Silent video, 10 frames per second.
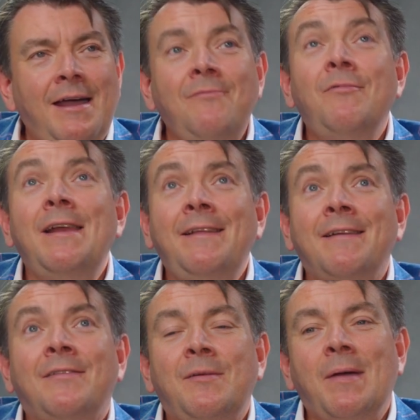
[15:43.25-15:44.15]
It really
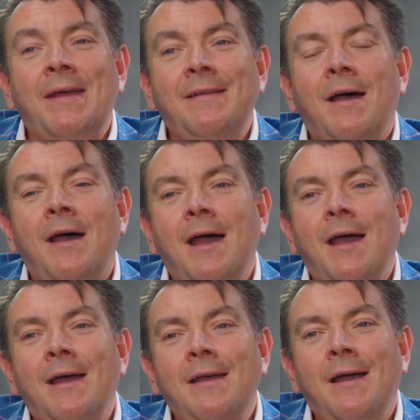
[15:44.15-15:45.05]
does depend.
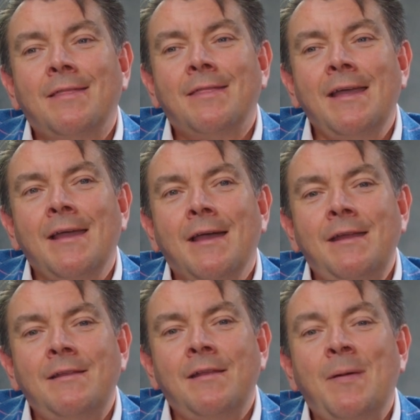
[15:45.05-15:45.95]
I think
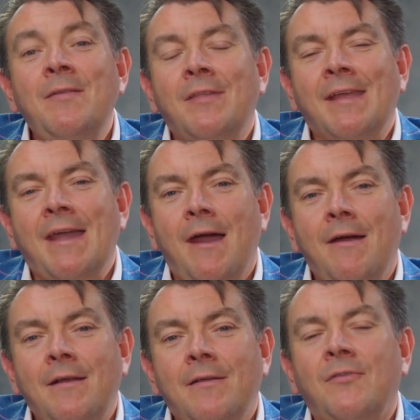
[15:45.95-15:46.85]
it depends on the
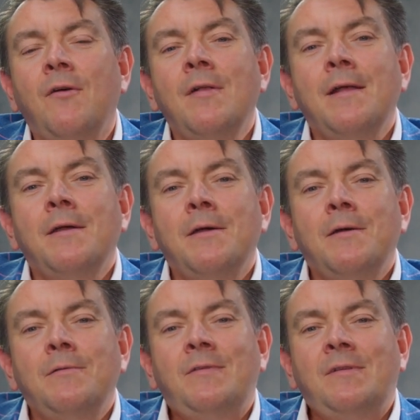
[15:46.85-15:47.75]
character. So
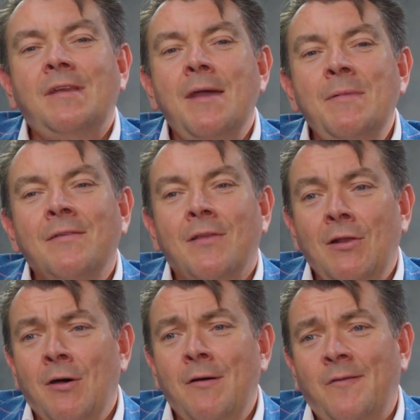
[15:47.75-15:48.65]
DMing is a
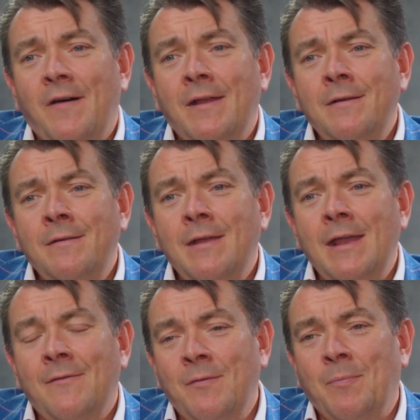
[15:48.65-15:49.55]
lot of fun
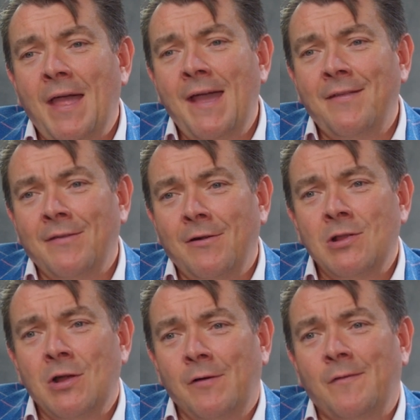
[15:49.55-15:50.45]
if the players are a
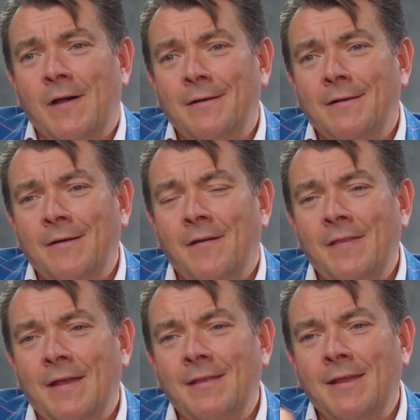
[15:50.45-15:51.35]
lot of fun. I
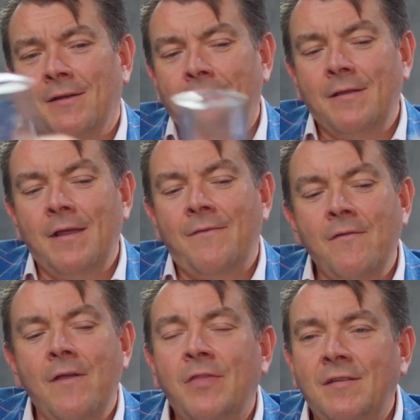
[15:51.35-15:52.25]
find that, you know, if
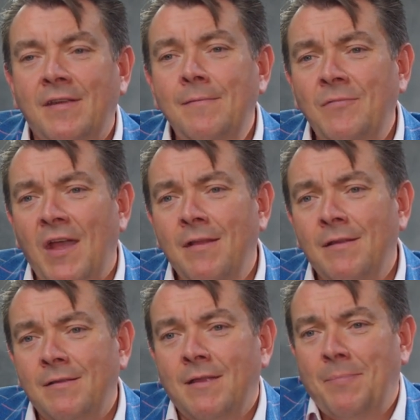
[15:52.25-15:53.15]
the team
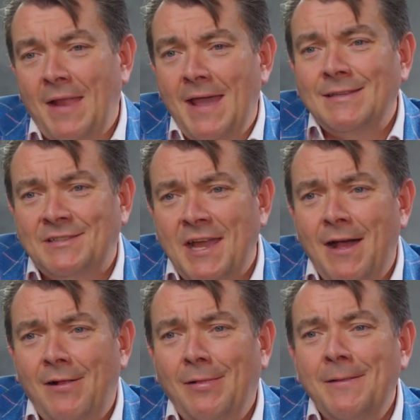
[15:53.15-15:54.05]
the players
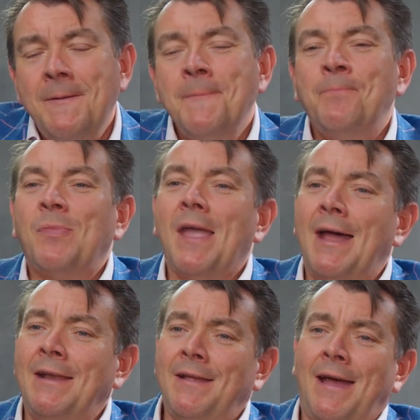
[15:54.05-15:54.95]
gel
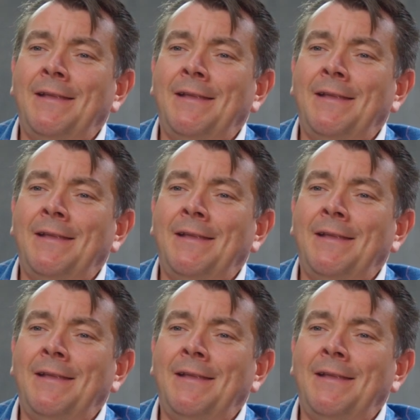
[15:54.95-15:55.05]
and